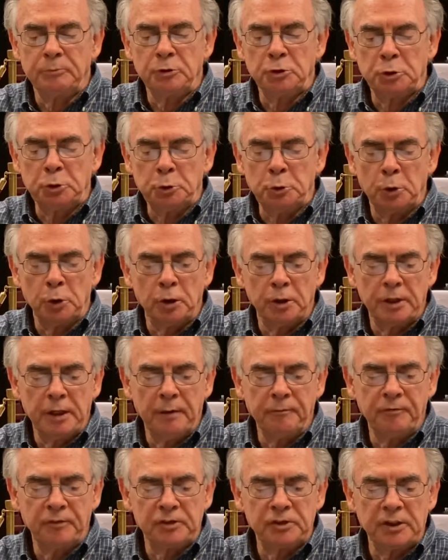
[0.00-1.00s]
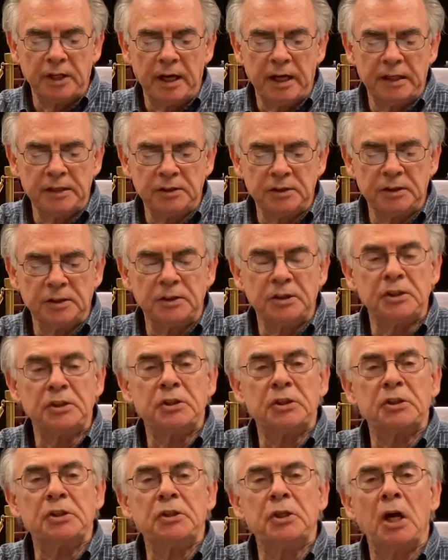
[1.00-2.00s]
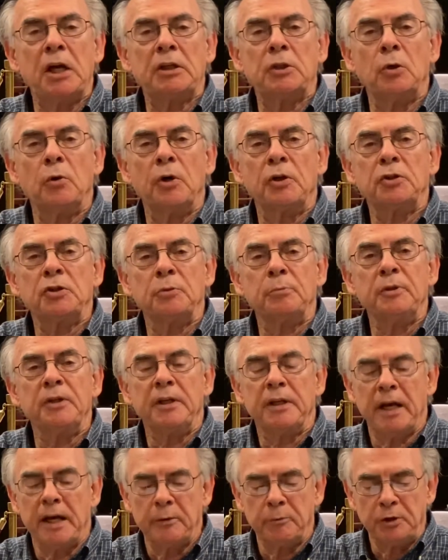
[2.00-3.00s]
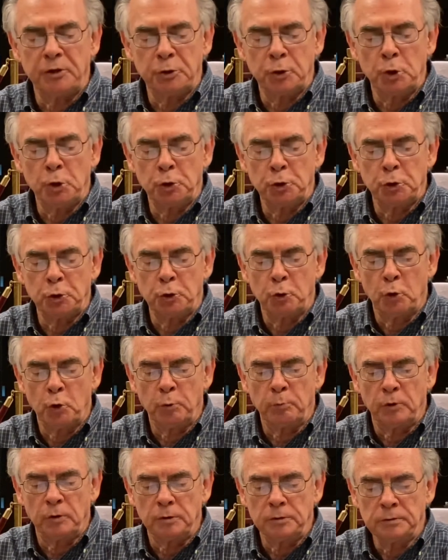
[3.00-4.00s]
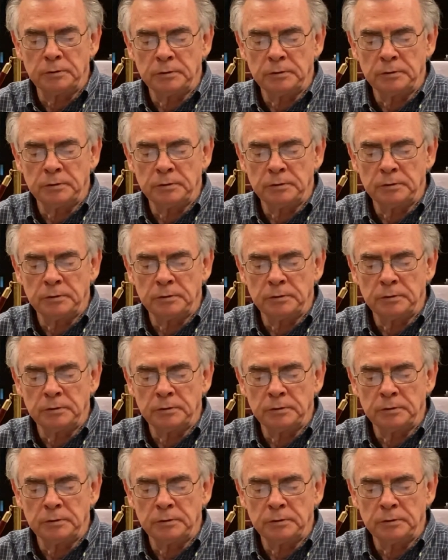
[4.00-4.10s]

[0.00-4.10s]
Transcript: Schnur emphasized that this is not going to be a return to normal.